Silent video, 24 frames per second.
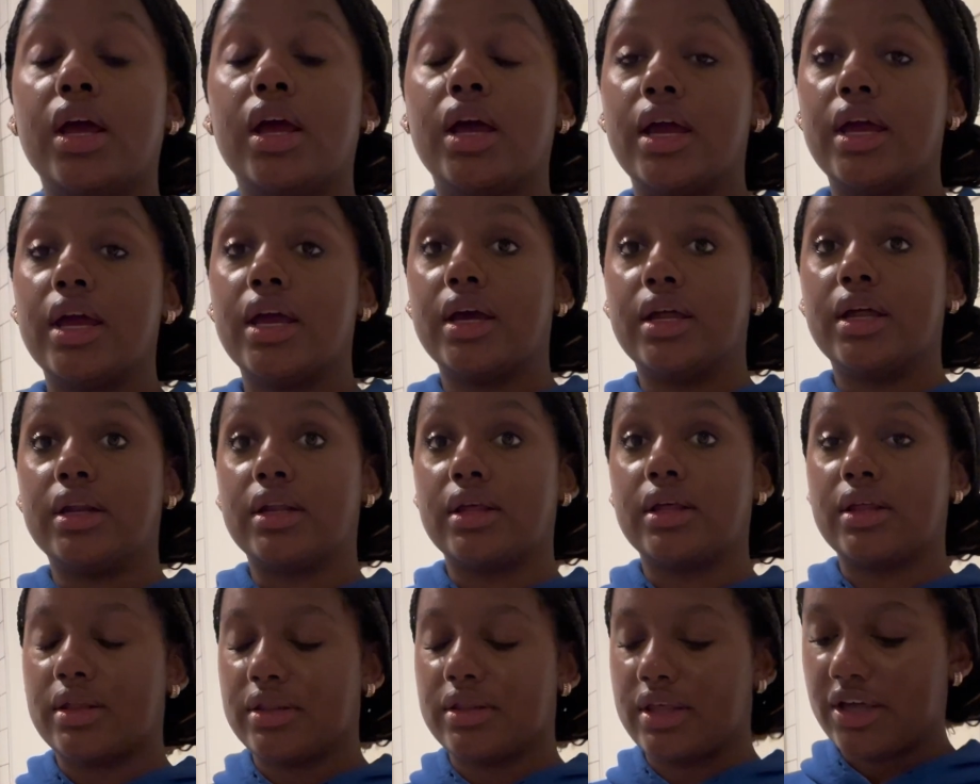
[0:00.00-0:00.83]
And
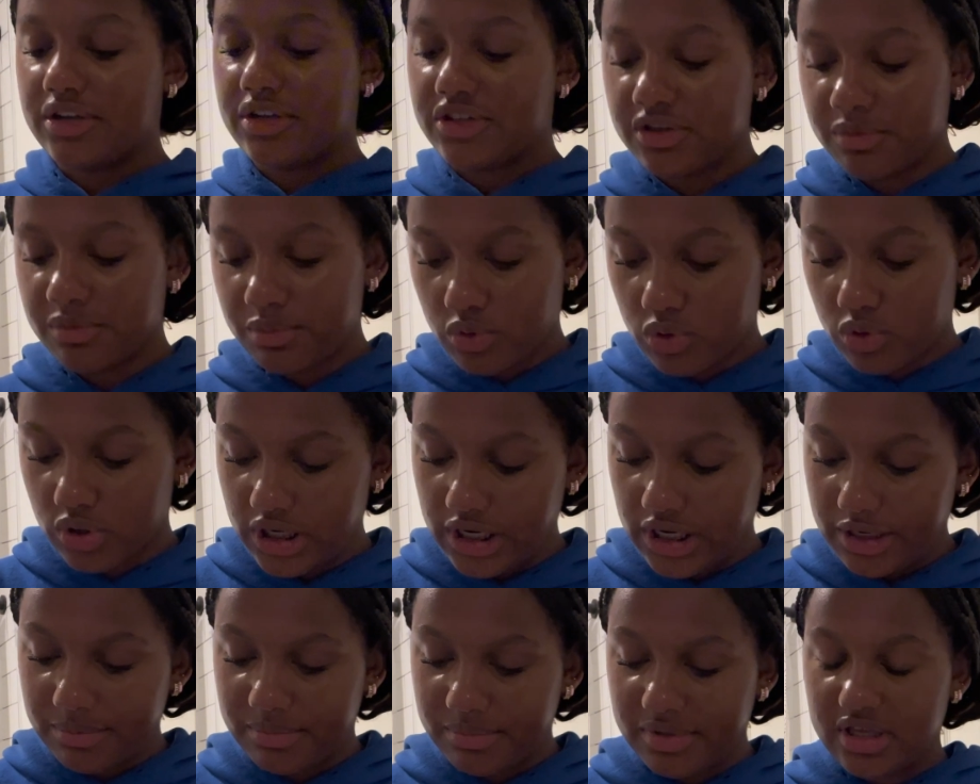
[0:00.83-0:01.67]
that's
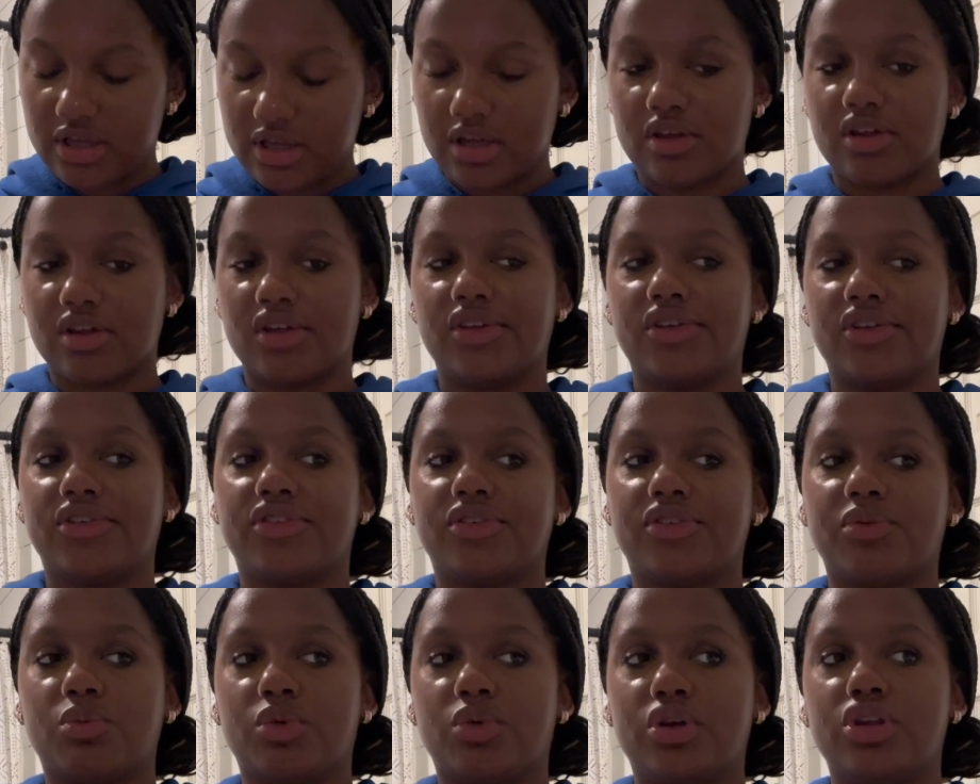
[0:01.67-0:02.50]
important
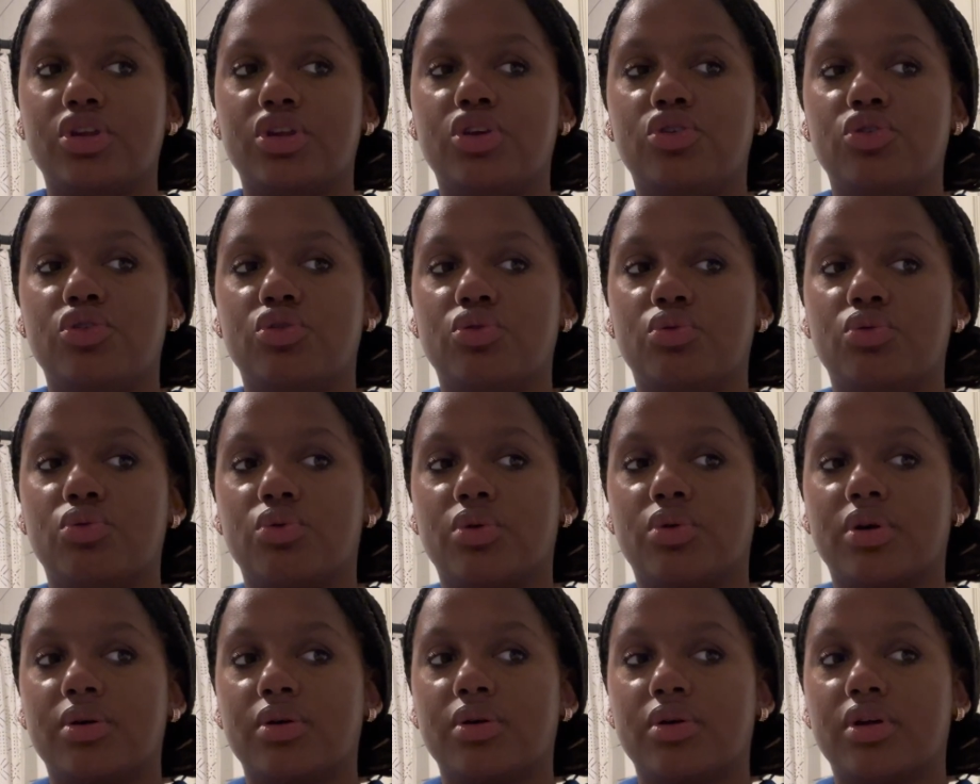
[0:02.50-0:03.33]
because when you,
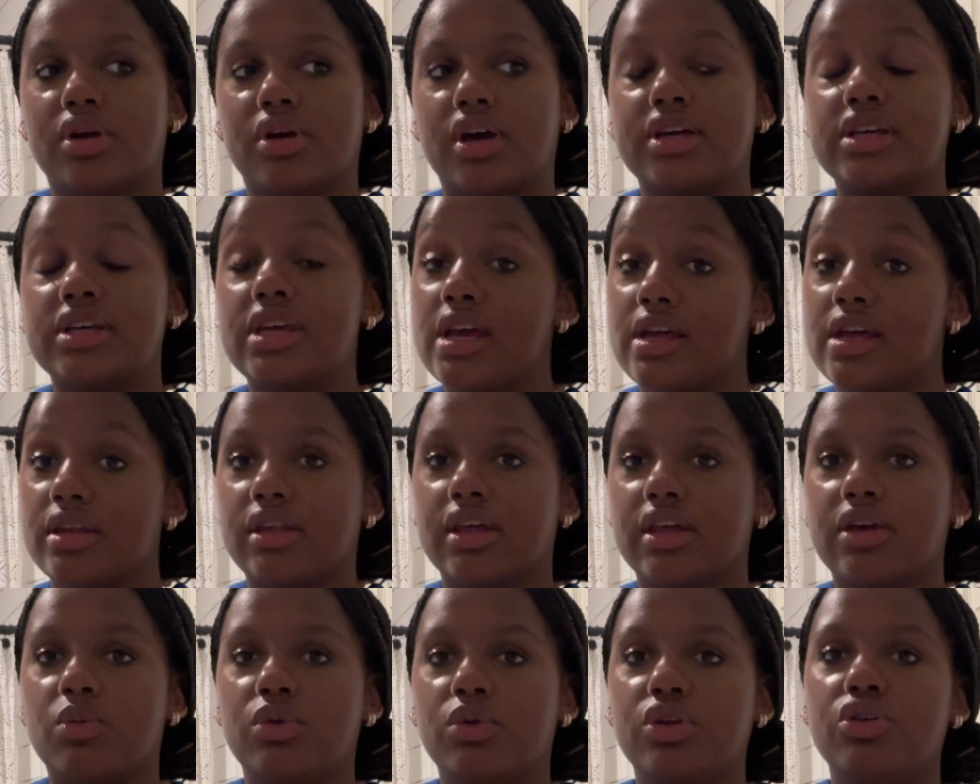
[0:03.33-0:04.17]
again,
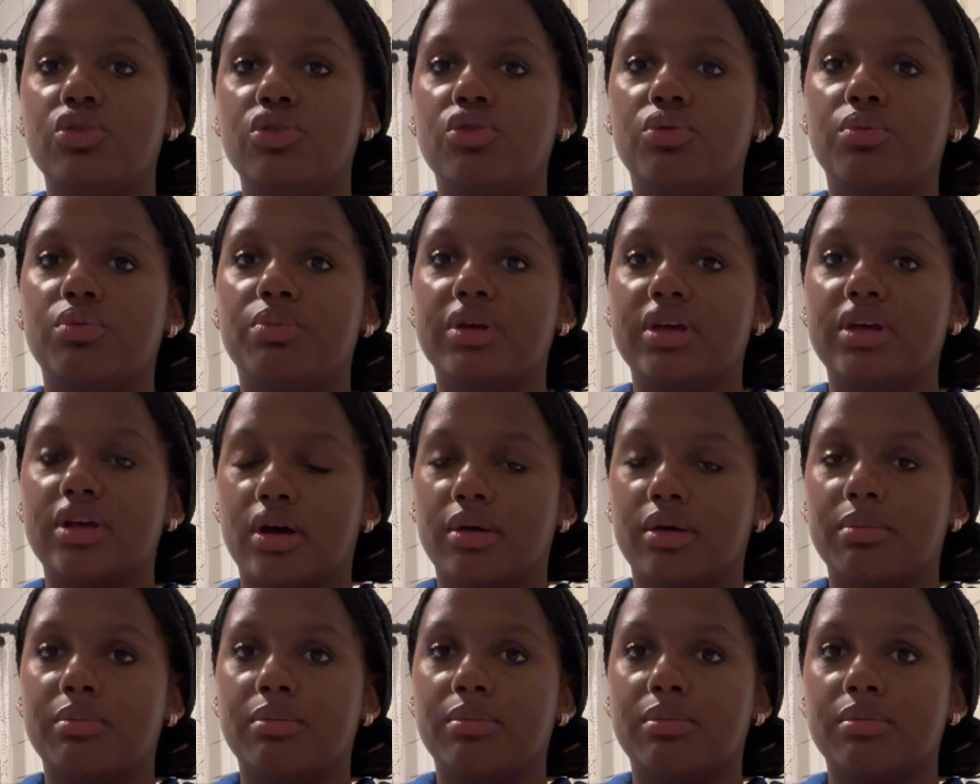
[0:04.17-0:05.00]
like, when you
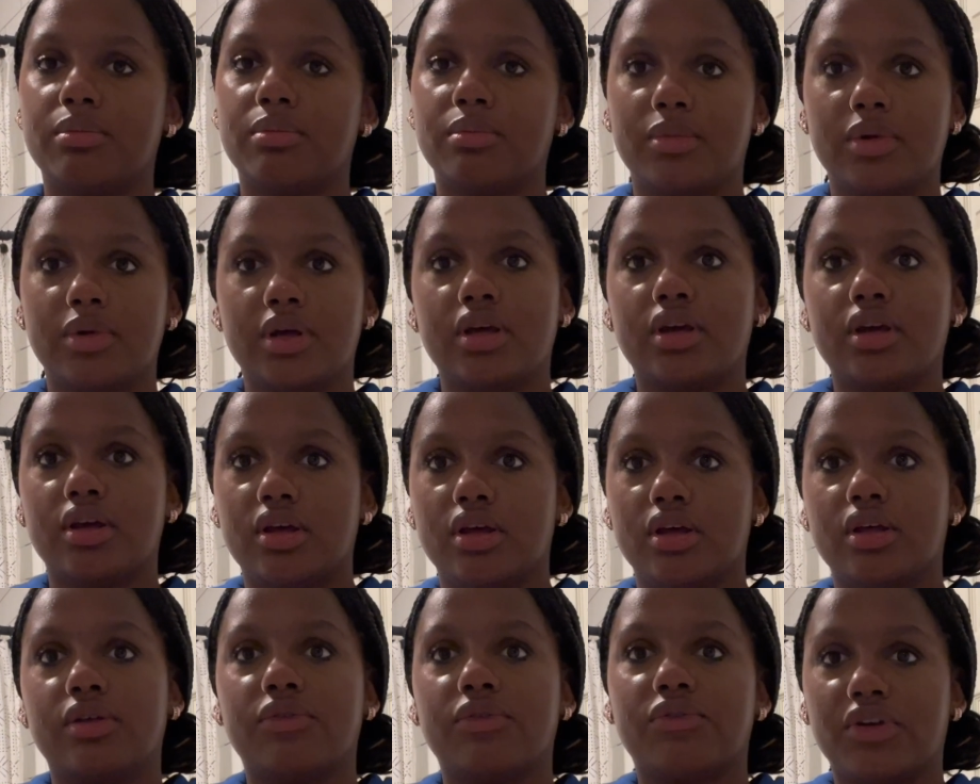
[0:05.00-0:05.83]
become
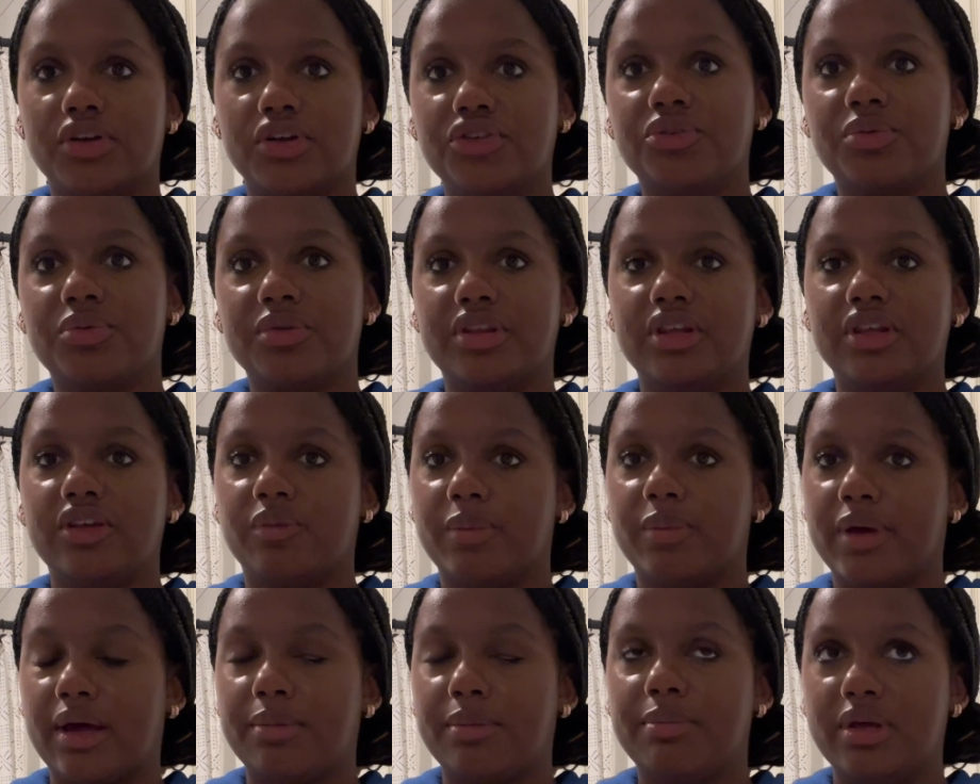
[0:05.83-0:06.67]
friends with these
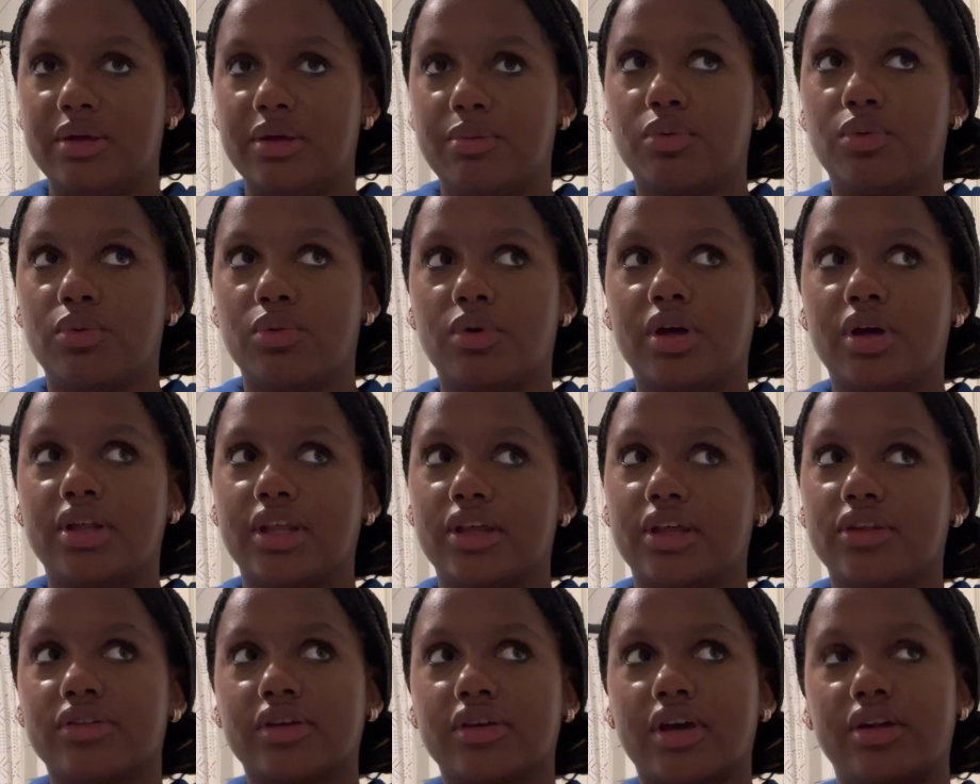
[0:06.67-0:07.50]
bad people, and
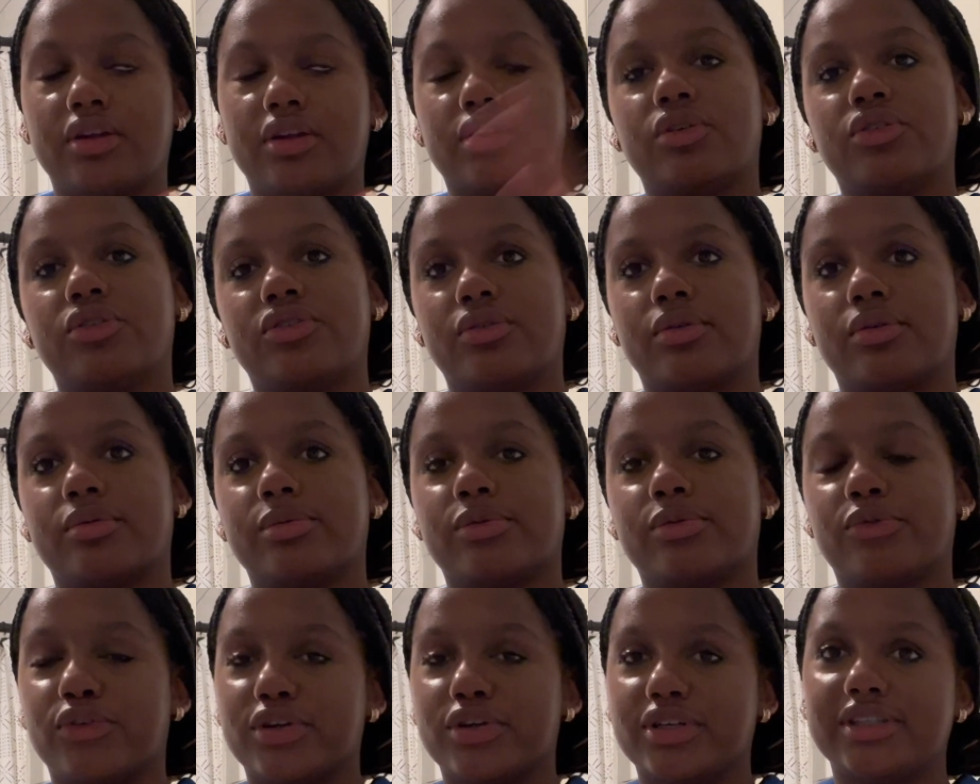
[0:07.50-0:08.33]
that kind of goes along with the
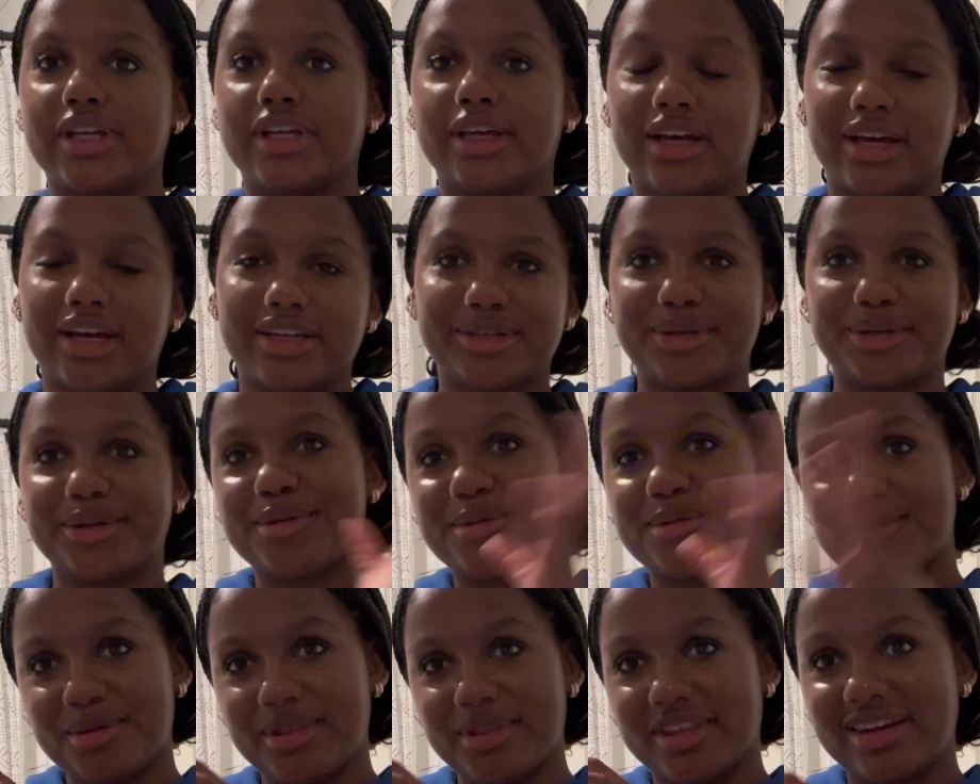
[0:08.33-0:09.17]
first thing, I should have
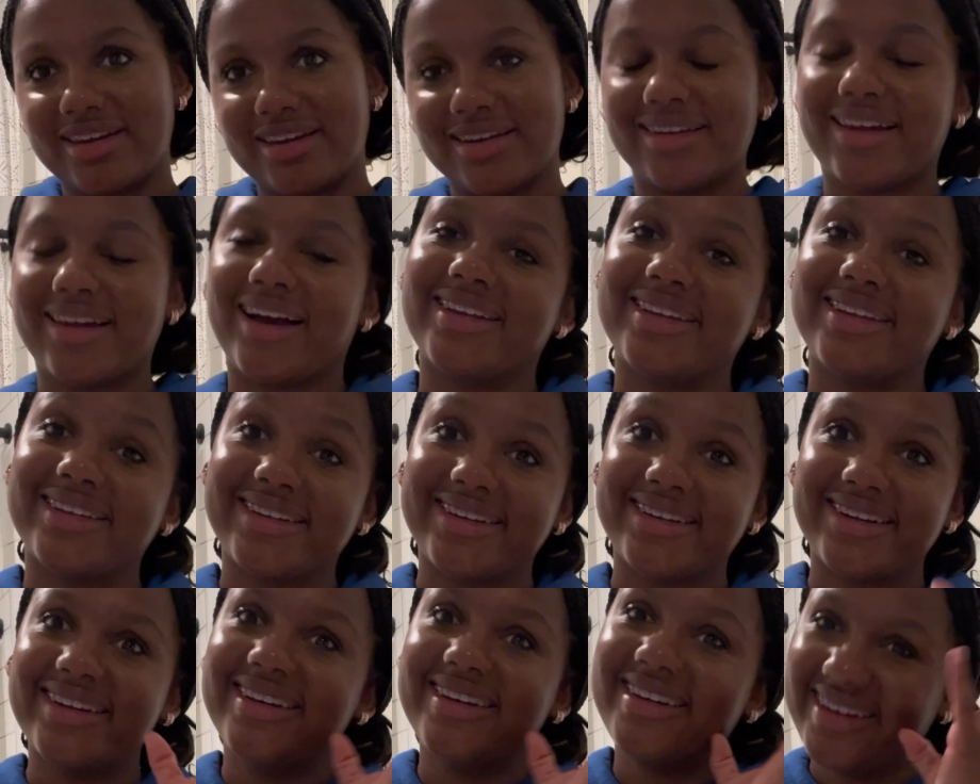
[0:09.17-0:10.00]
threw that in. I
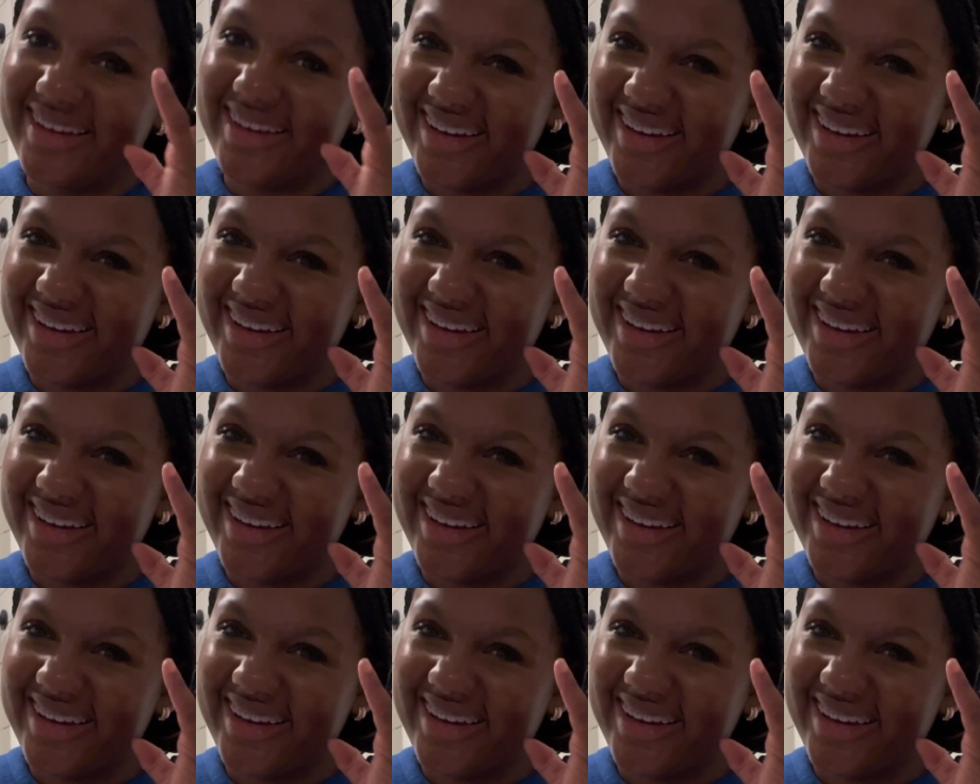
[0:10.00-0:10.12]
didn't